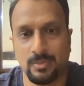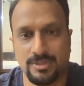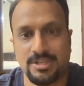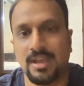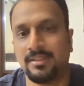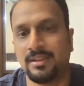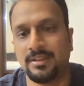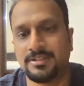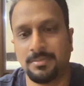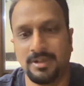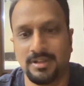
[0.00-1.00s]
which I
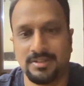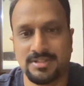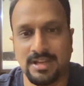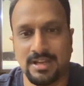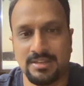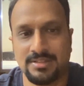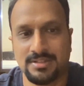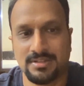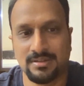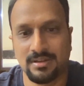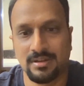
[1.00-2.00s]
think is the biggest
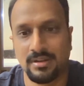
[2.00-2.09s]
challenge.